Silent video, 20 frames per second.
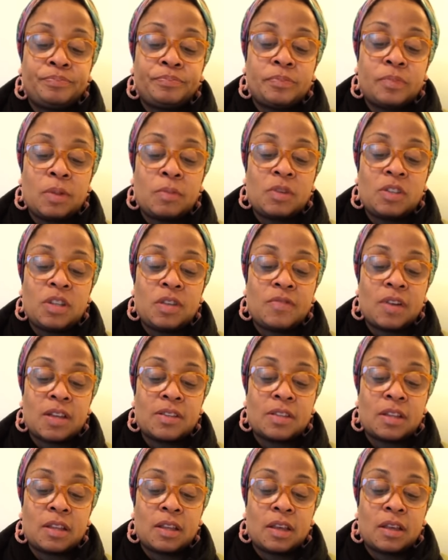Let me see if I.
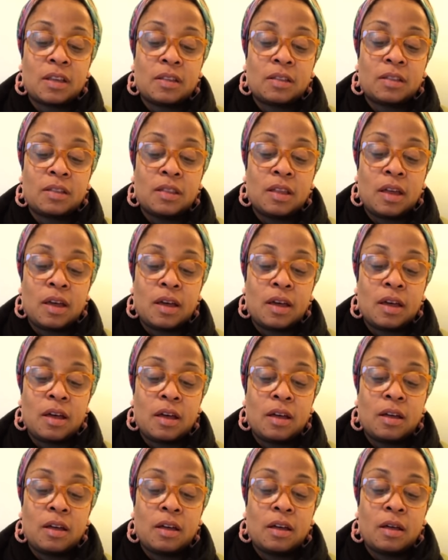
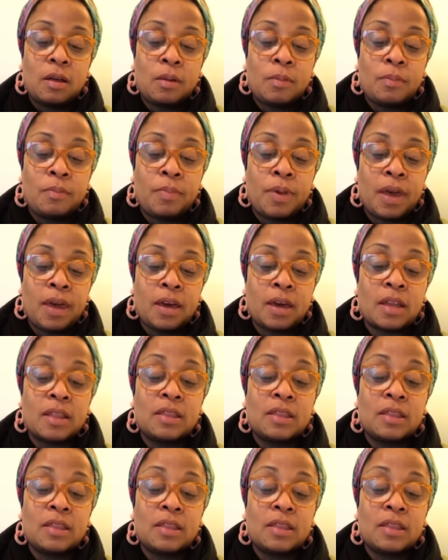Labeka,